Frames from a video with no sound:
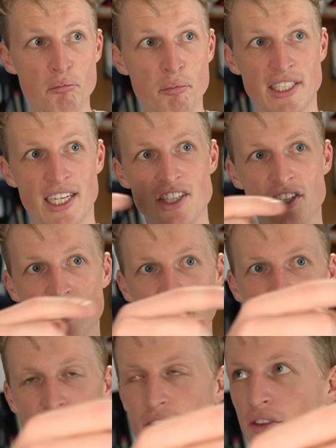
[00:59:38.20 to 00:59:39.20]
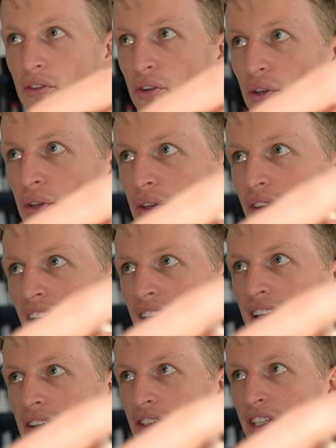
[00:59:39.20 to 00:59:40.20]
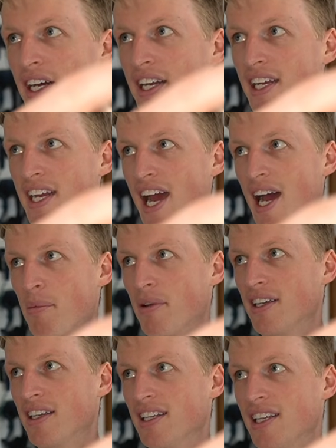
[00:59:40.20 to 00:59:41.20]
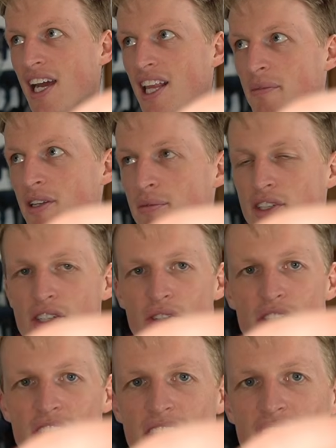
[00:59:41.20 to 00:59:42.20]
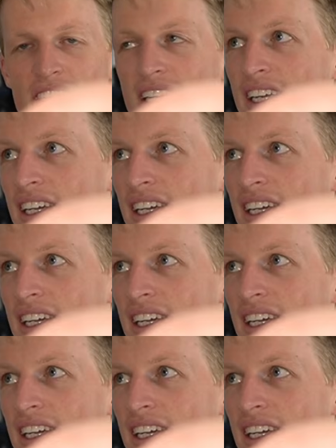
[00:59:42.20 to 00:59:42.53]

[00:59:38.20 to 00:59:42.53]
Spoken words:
potentially through that little tiny gap in the aluminium extrusion